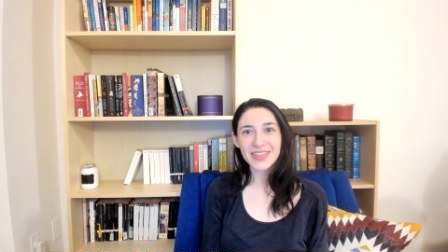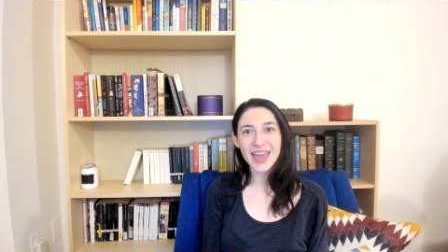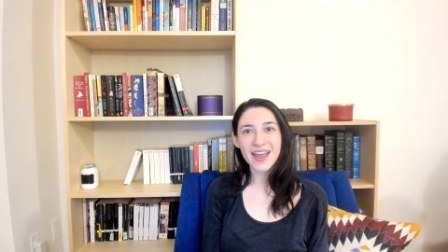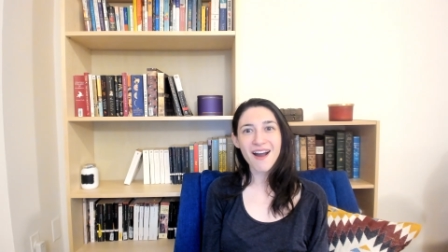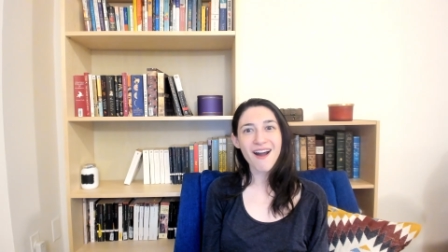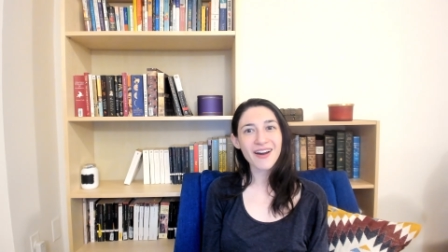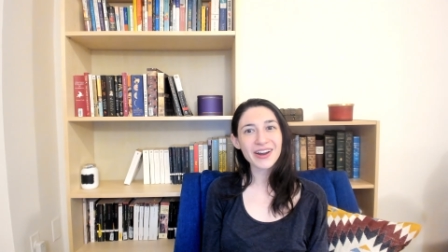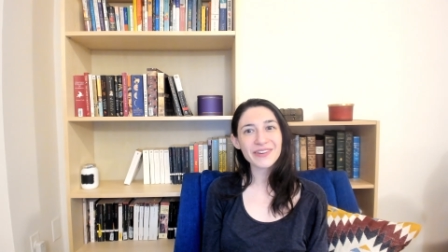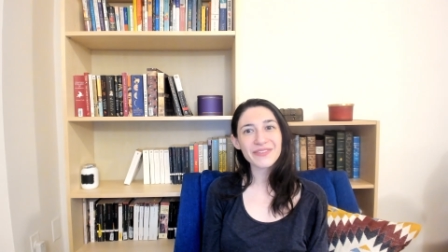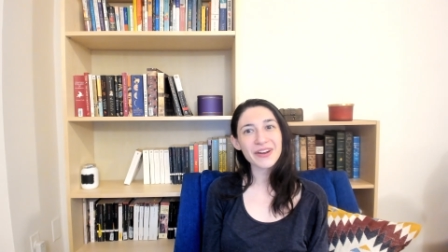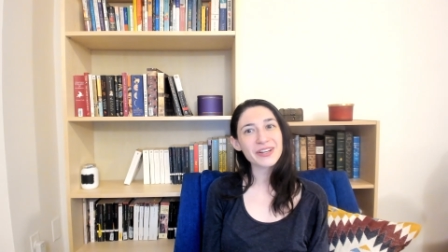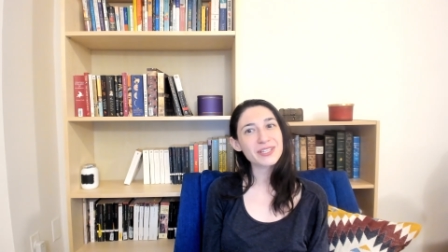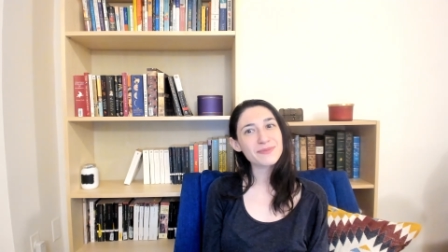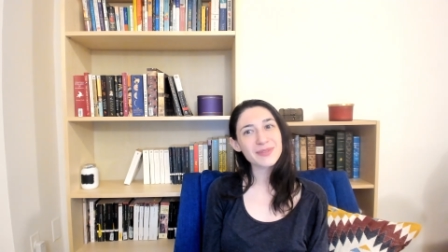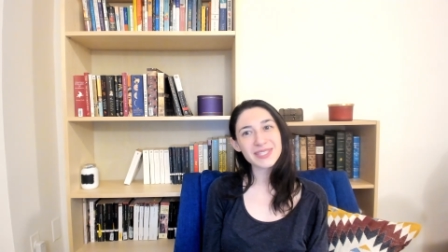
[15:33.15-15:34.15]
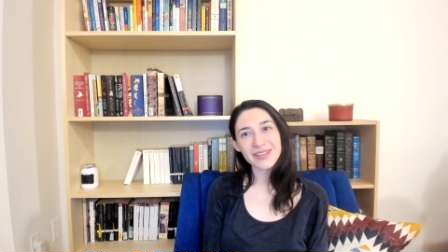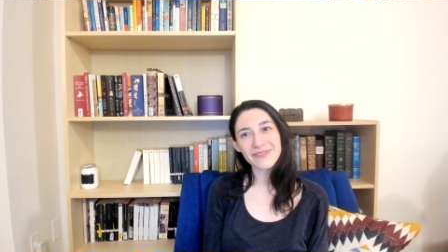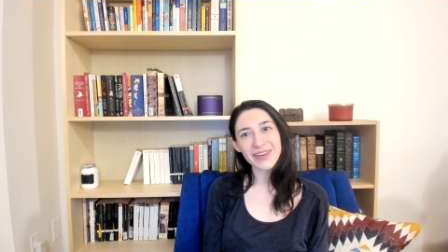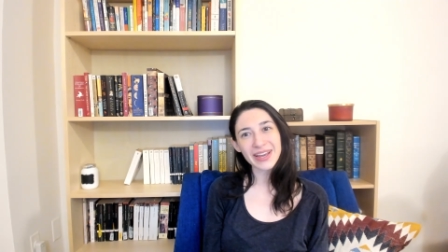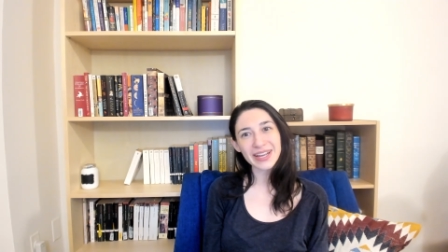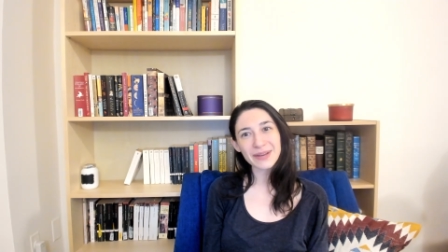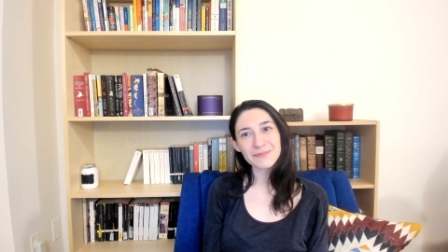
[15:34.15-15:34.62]
They aren't very
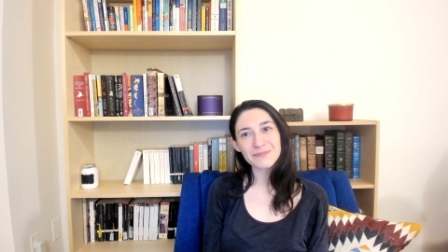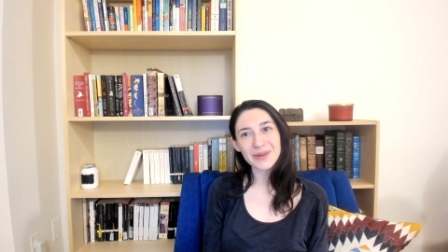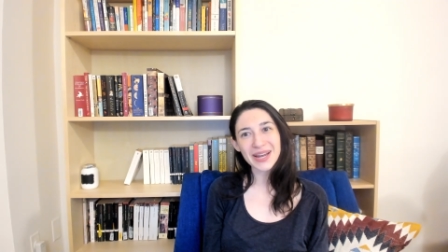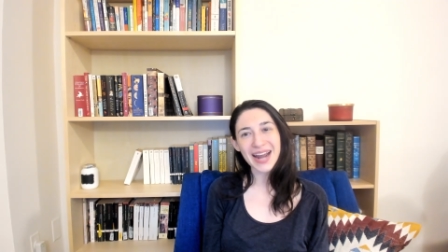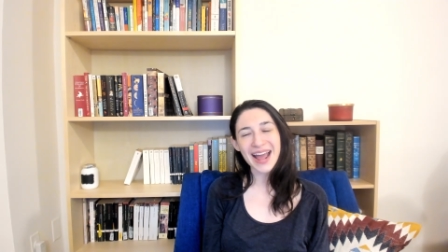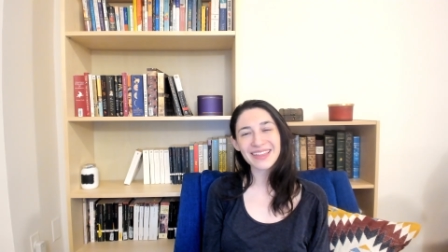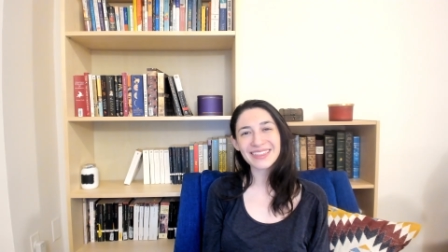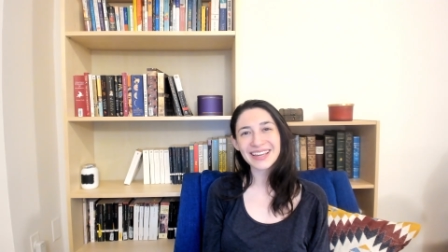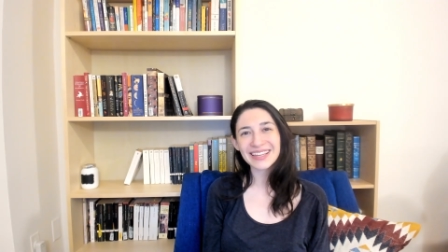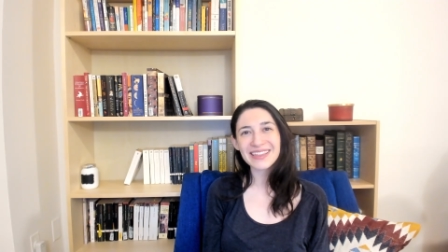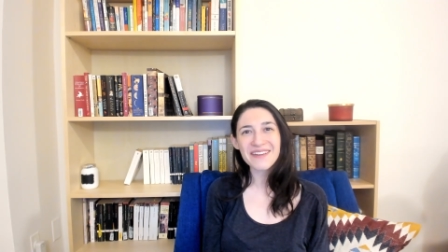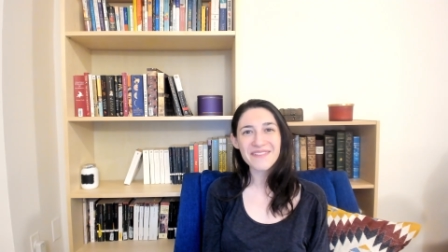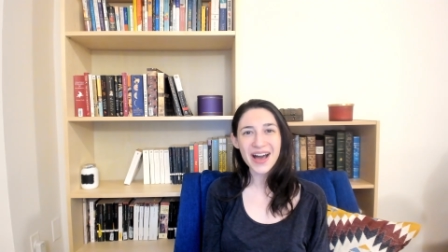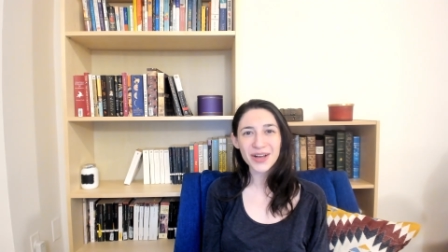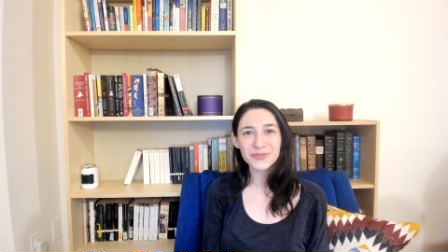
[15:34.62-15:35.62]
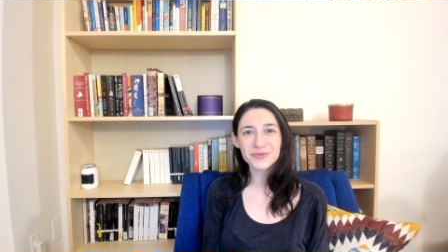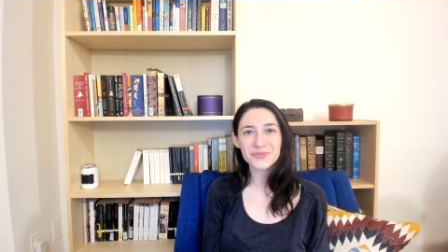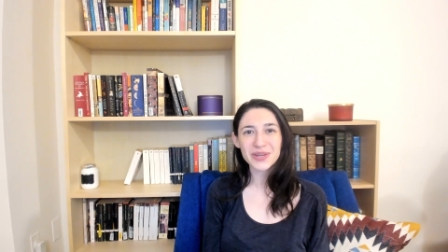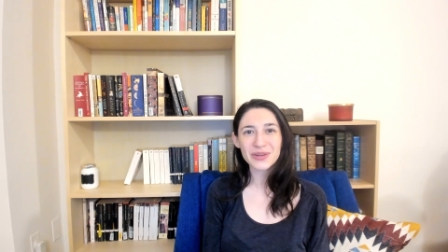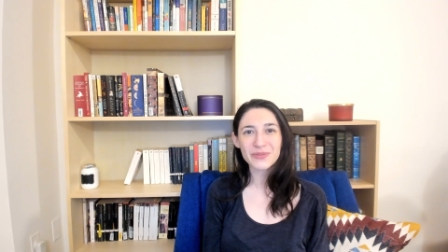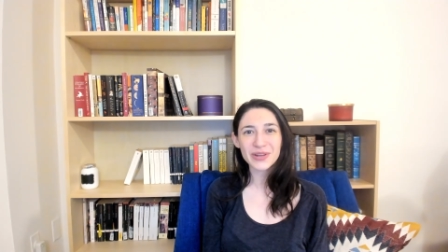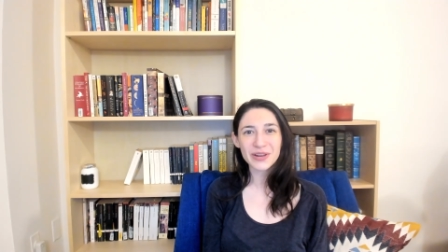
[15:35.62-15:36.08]
specific, but I think they've helped
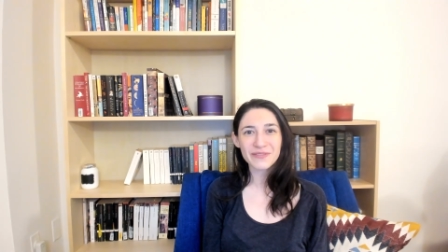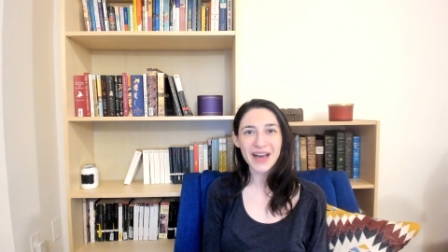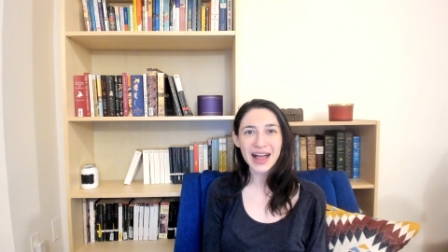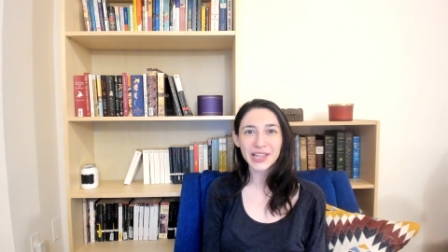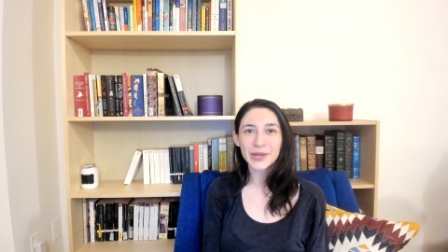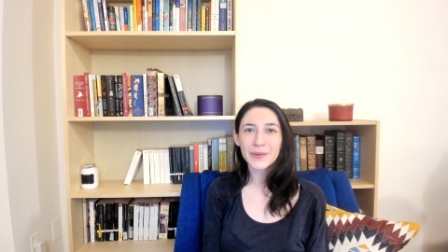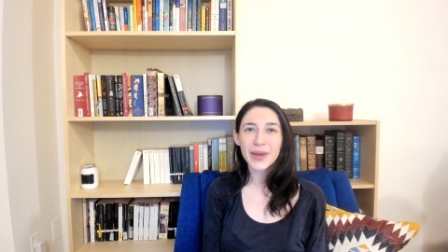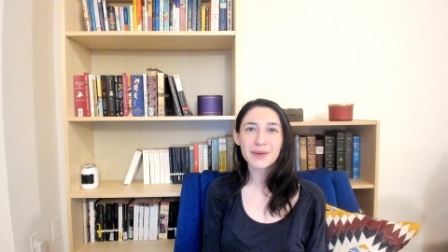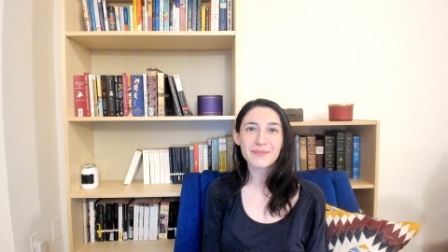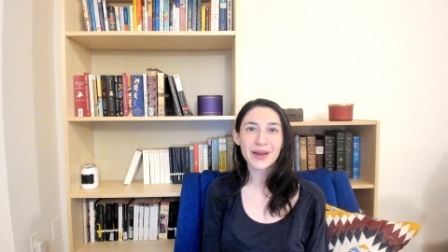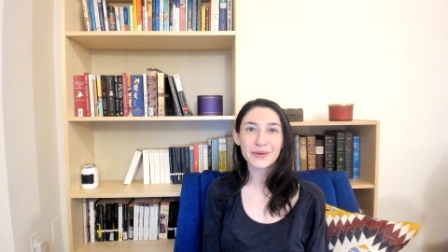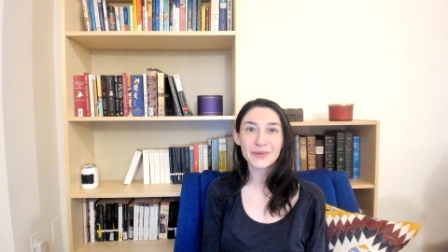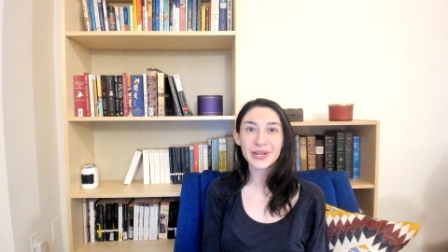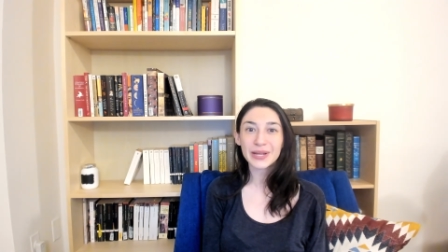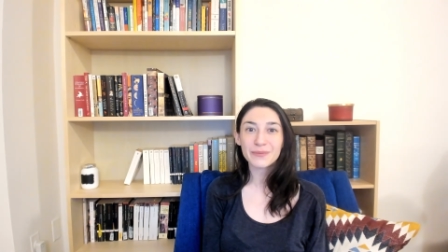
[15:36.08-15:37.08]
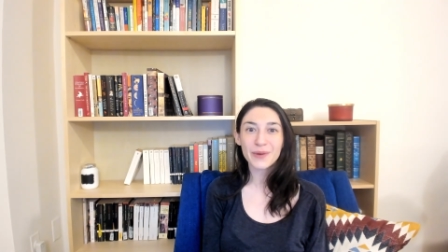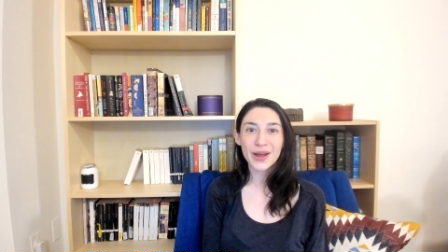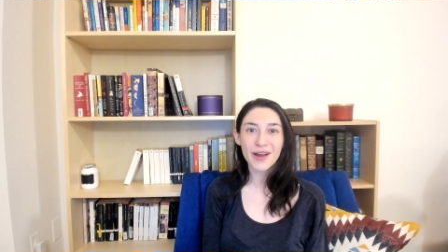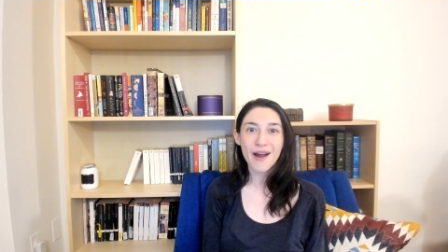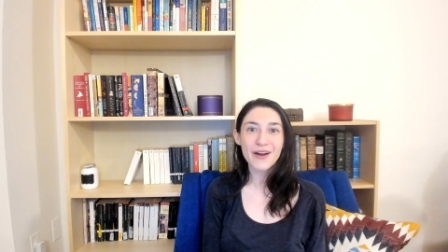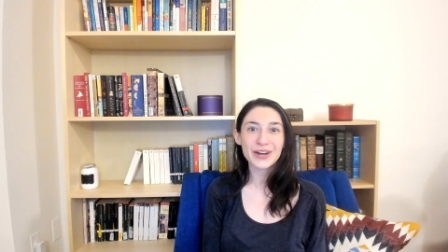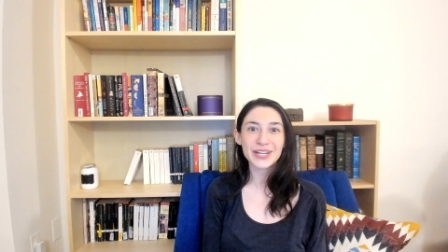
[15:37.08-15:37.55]
me reevaluate my reading
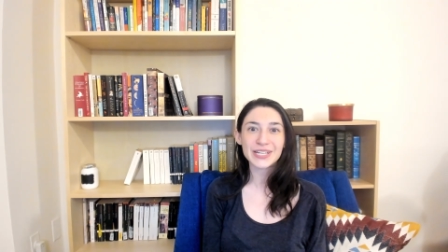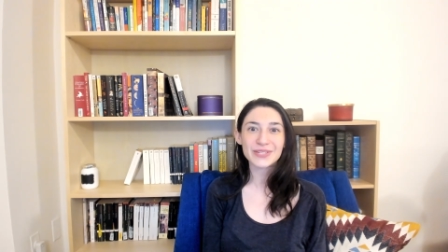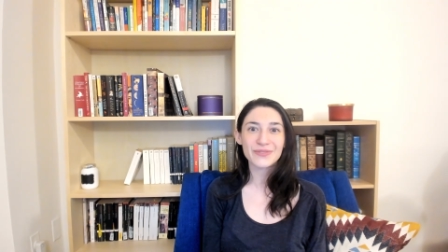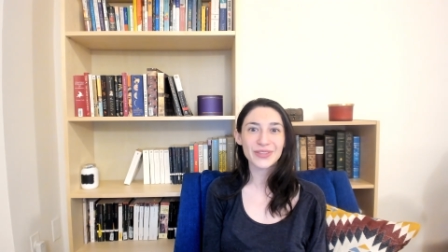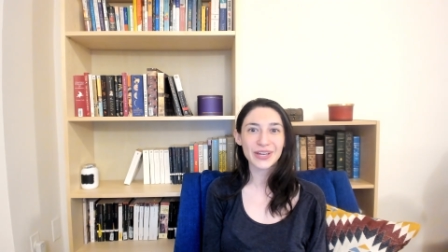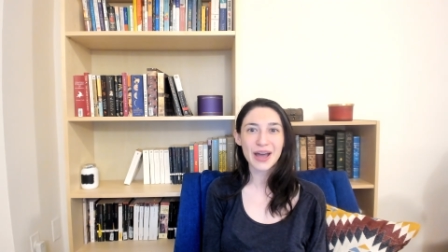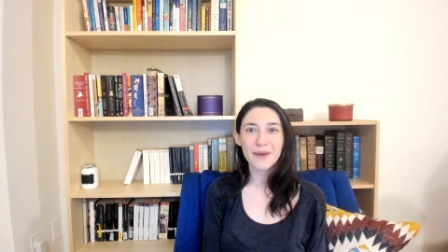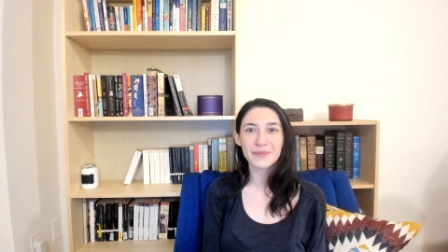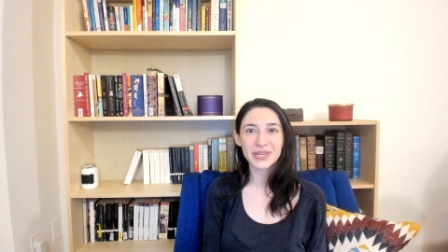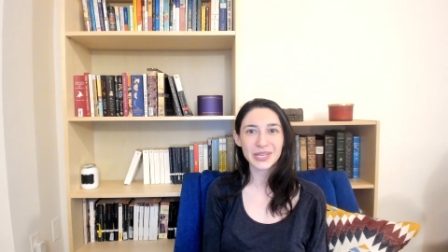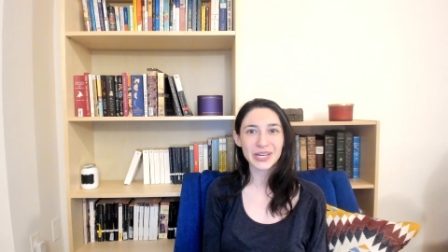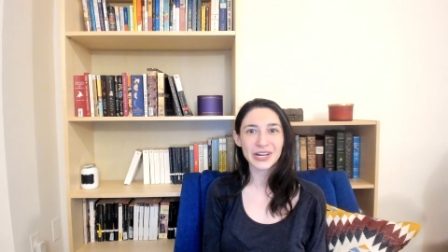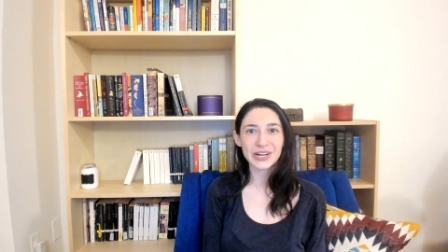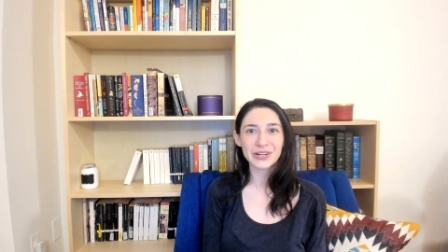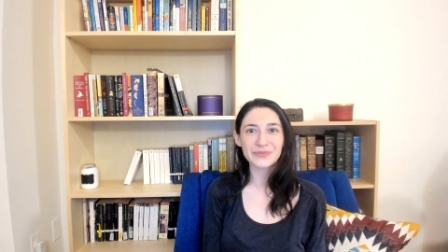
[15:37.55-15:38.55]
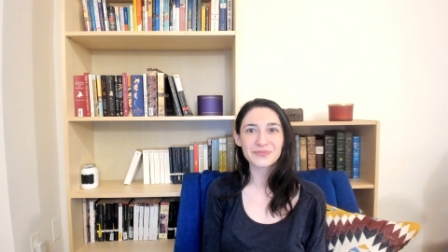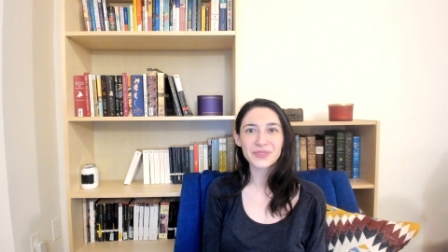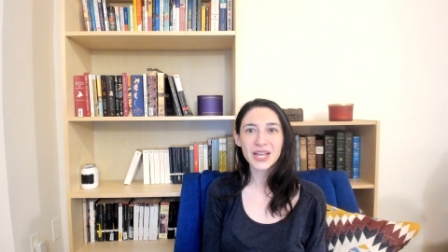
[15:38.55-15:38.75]
priorities for the coming year.